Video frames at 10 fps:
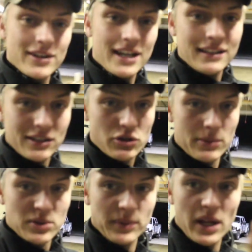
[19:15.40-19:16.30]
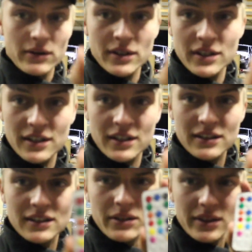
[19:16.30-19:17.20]
out in the description below.
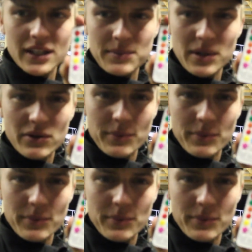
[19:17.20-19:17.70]
Little itty bitty